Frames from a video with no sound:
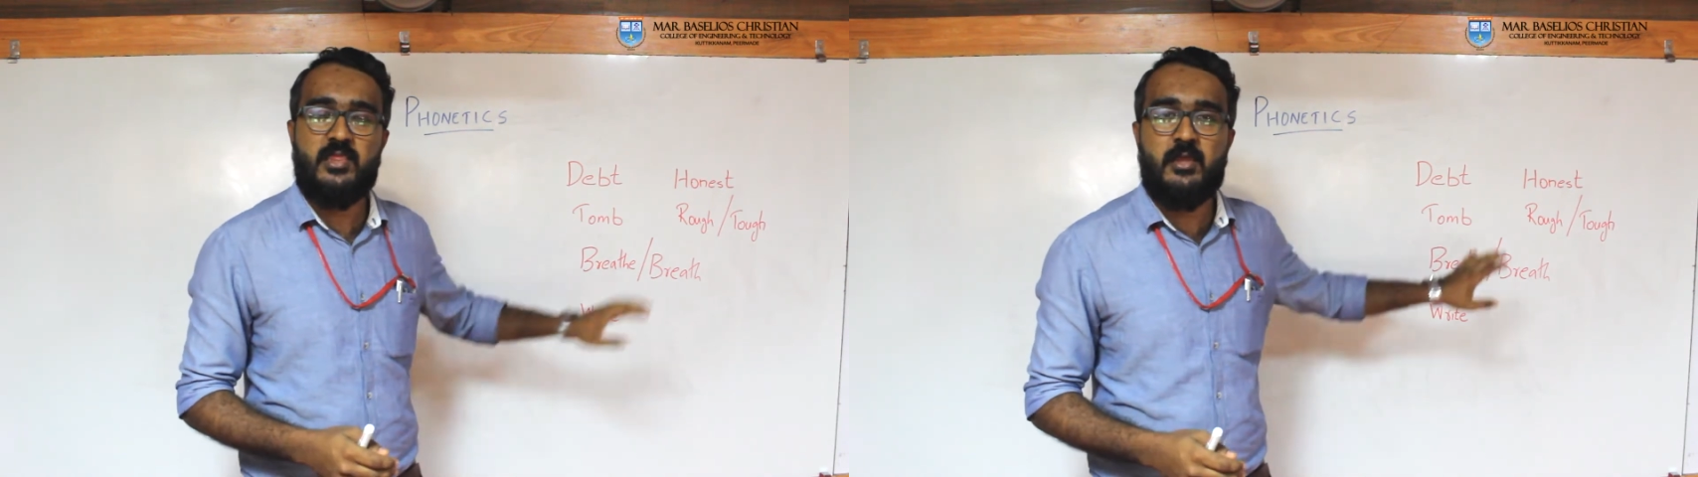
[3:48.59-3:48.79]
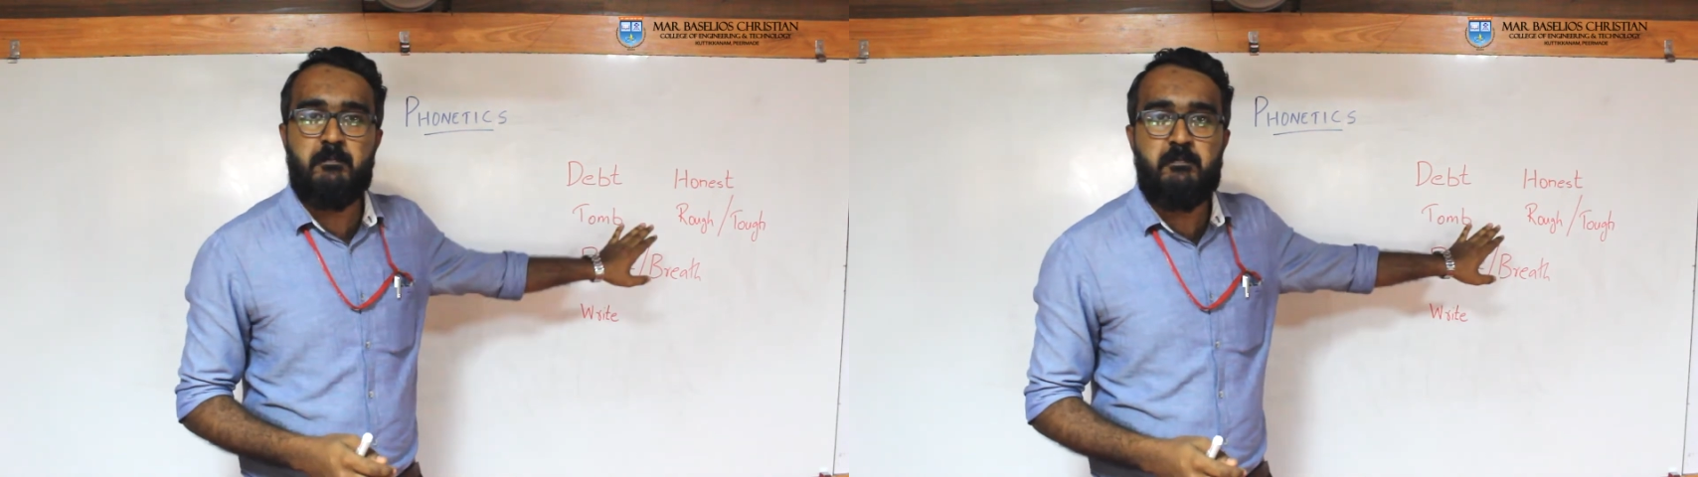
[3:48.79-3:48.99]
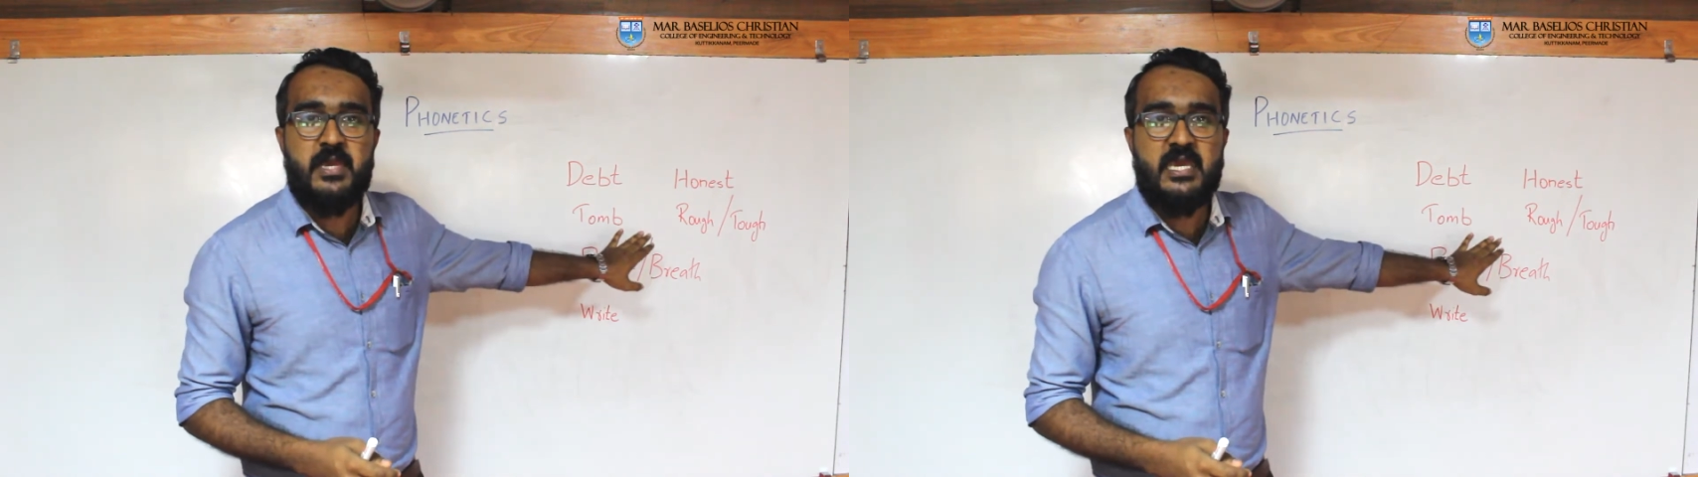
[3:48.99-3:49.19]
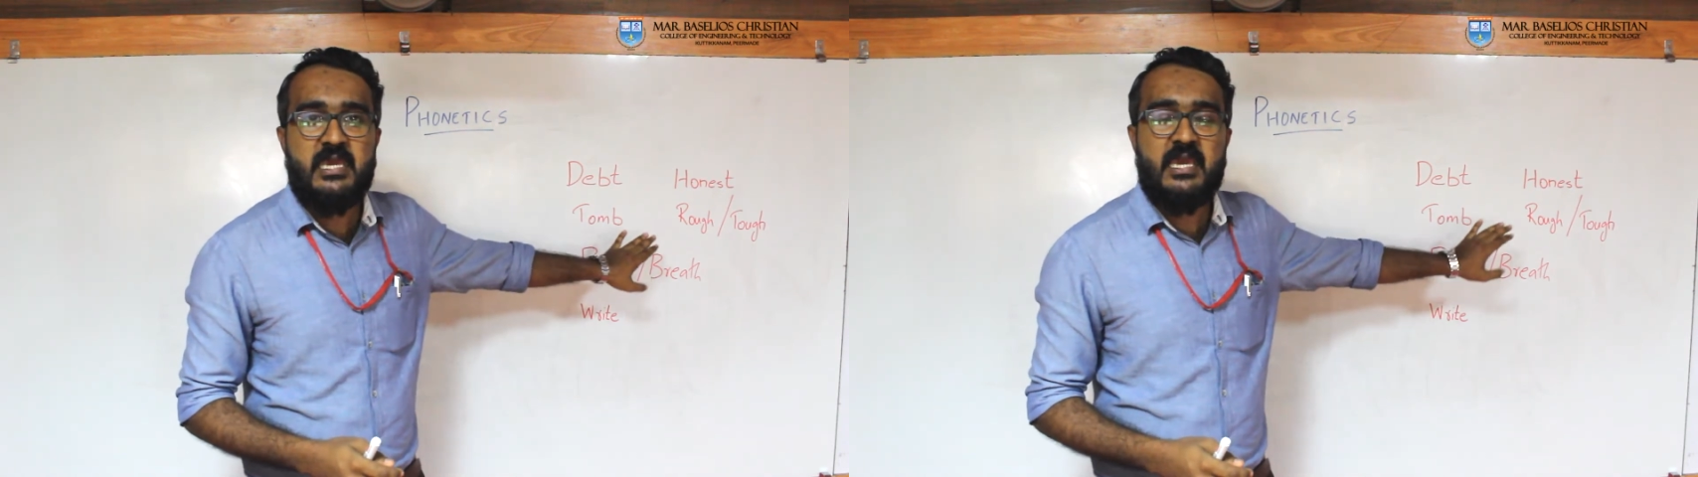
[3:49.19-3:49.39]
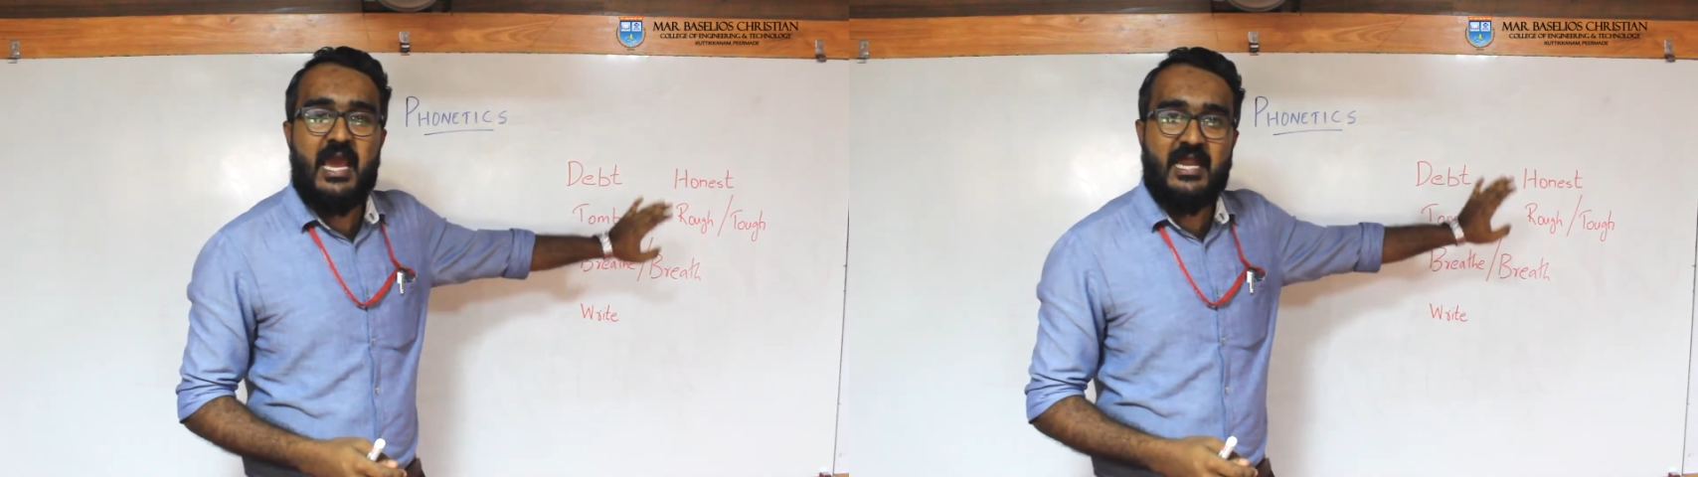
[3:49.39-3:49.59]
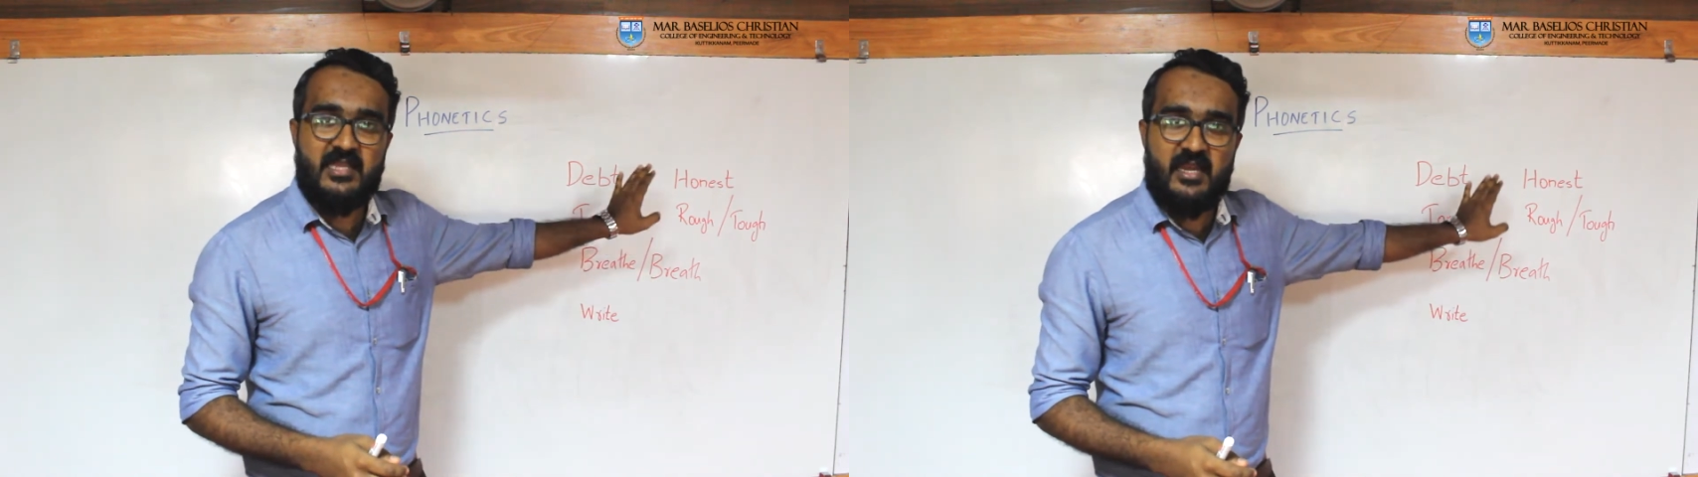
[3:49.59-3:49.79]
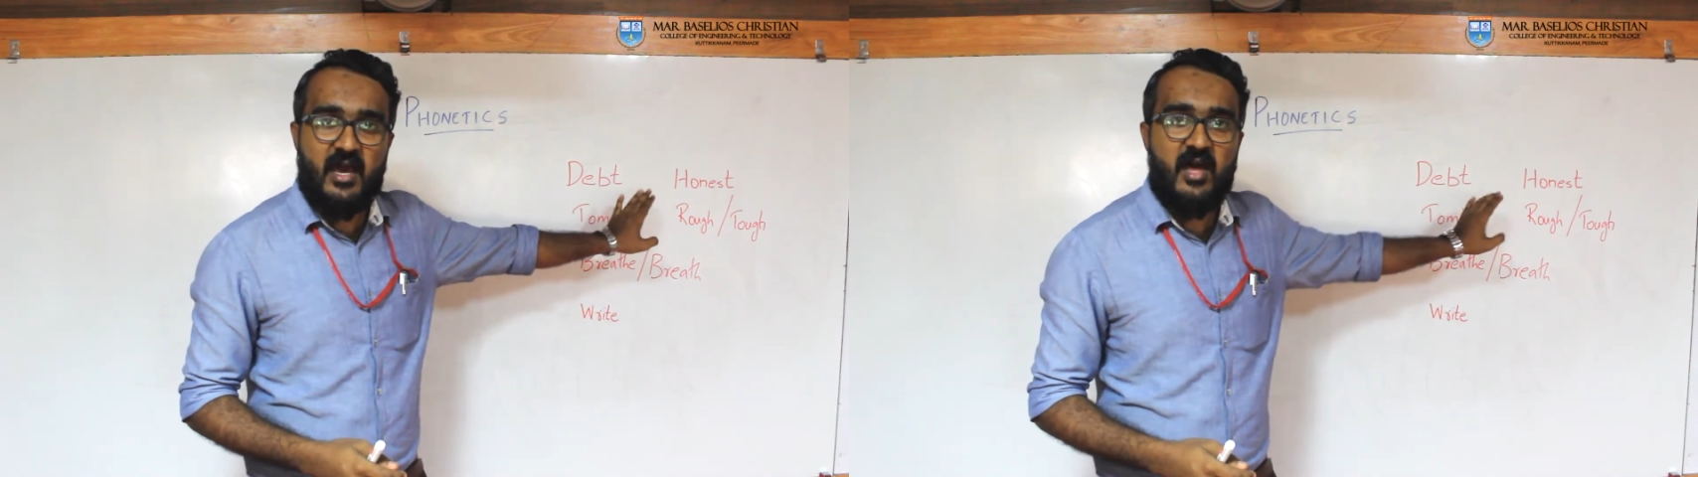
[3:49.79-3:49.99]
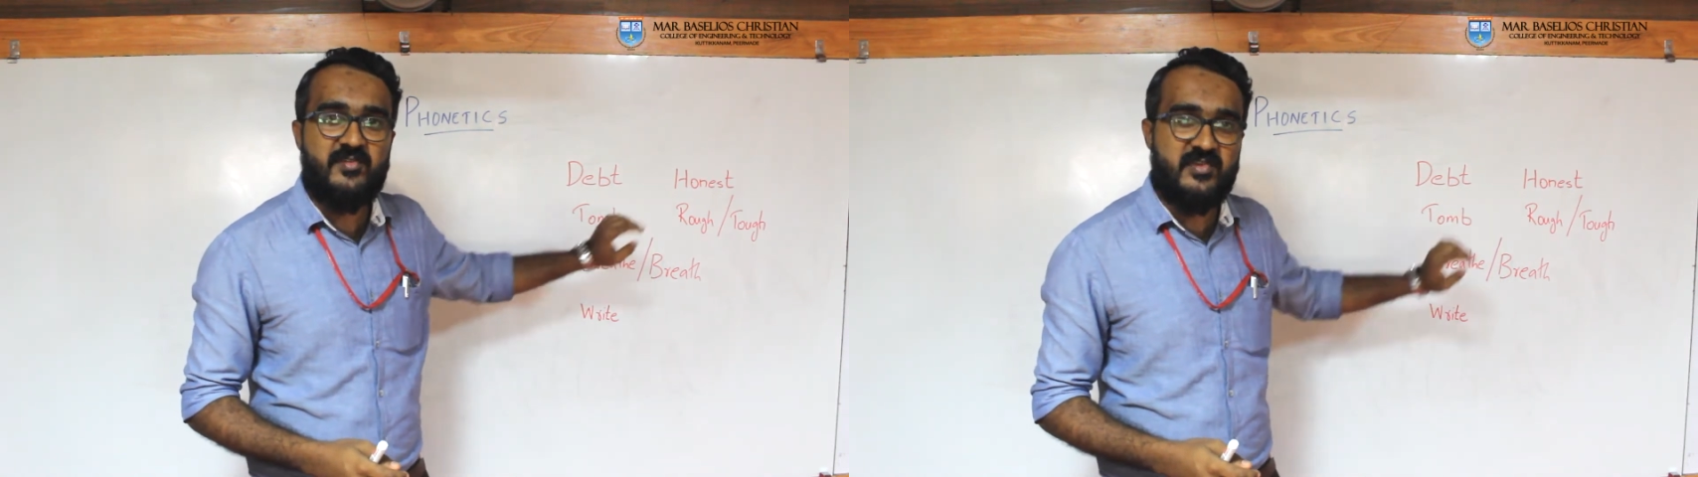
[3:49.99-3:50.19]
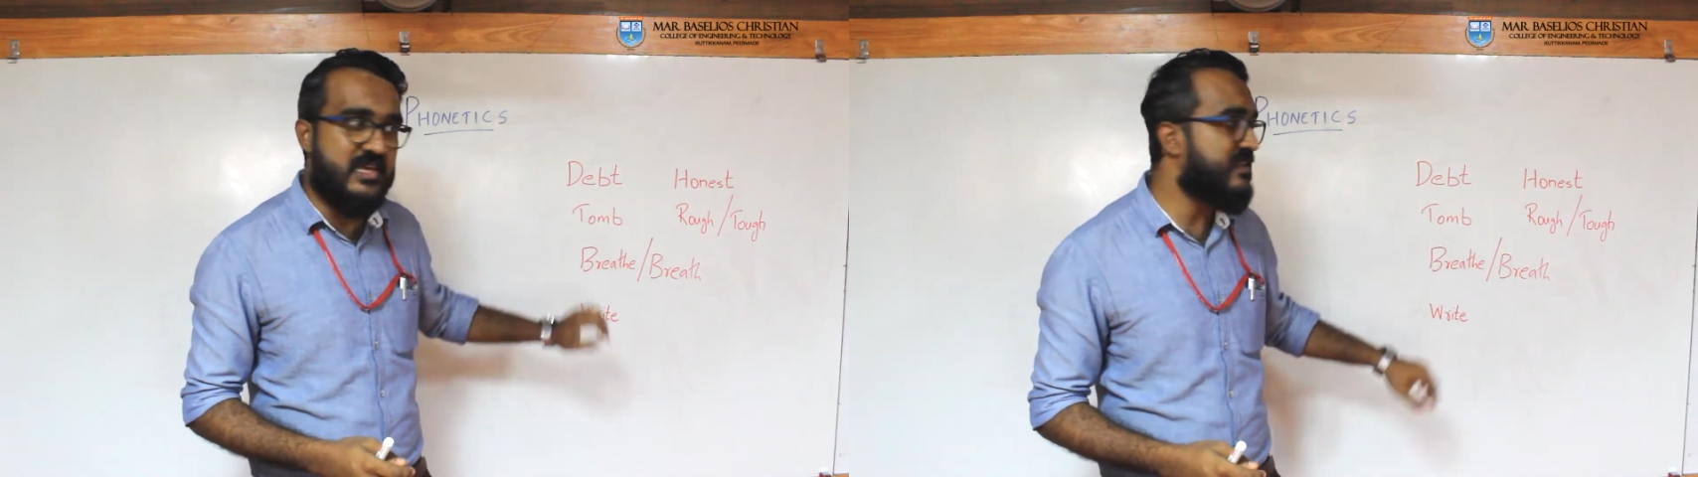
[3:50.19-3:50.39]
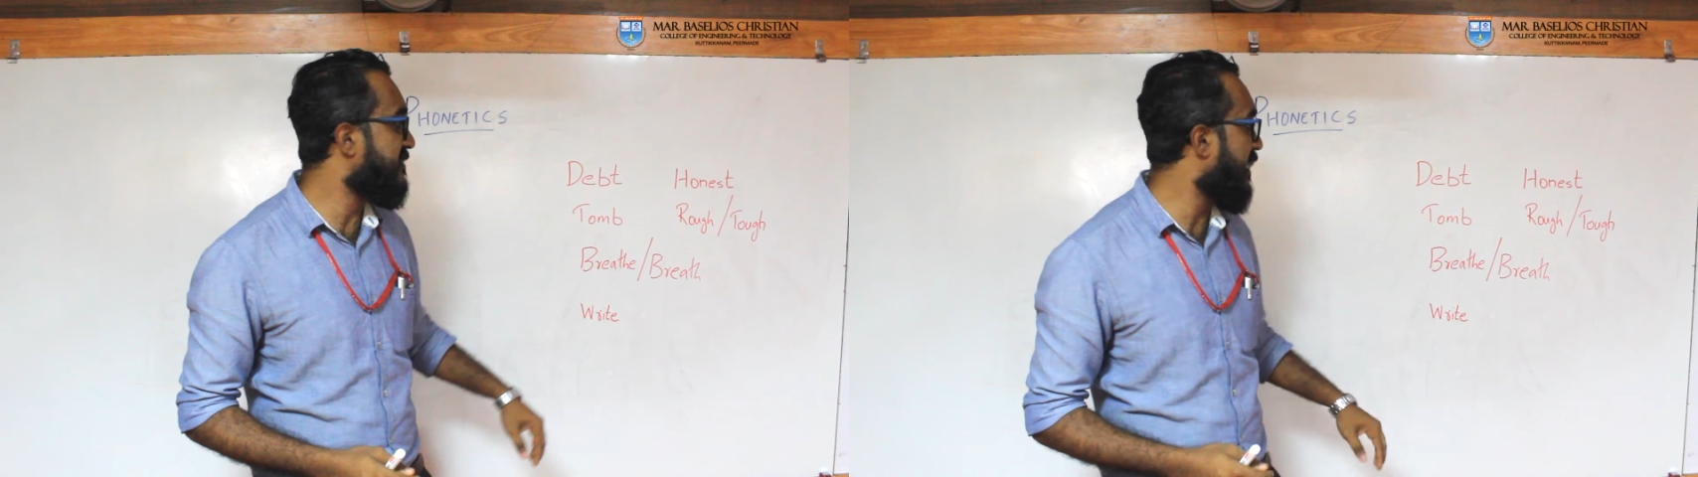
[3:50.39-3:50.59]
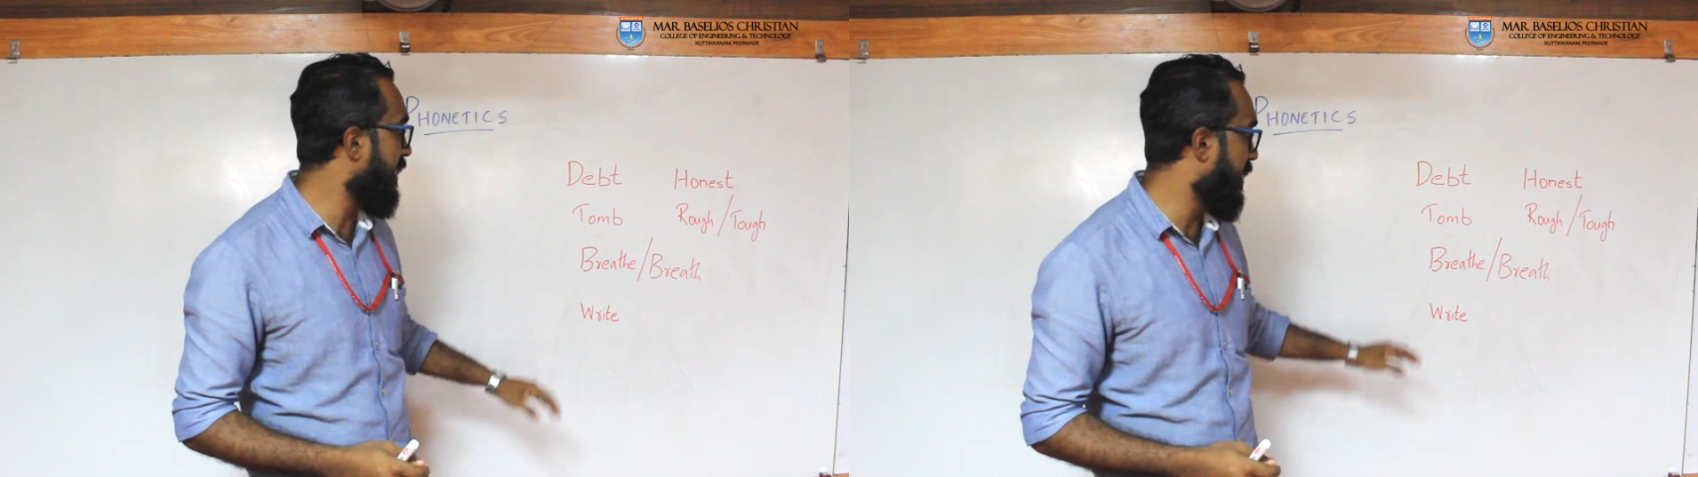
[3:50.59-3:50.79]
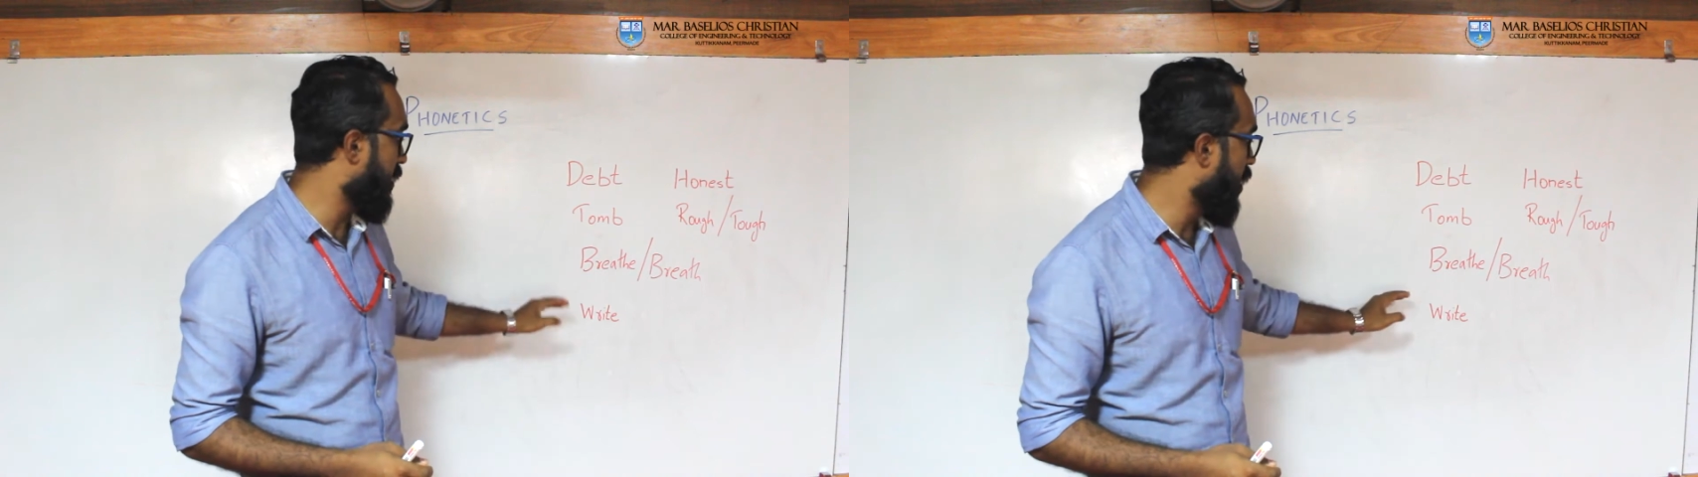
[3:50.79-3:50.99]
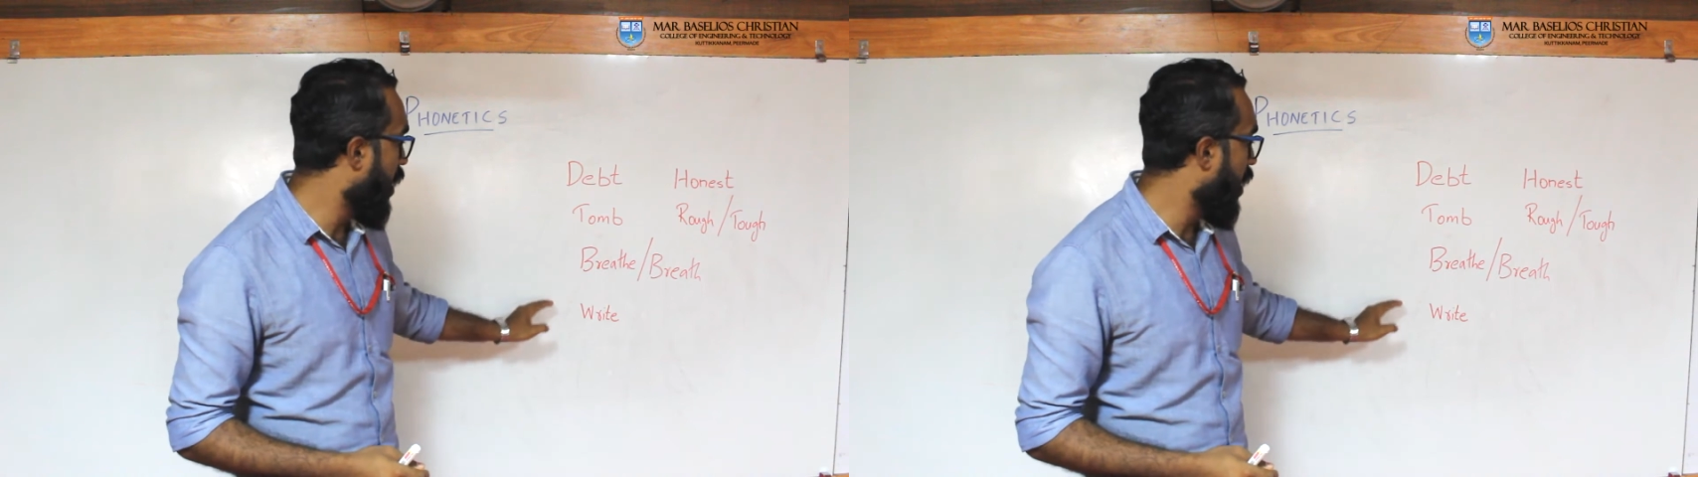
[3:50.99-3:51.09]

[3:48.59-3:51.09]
The B at the last is silent.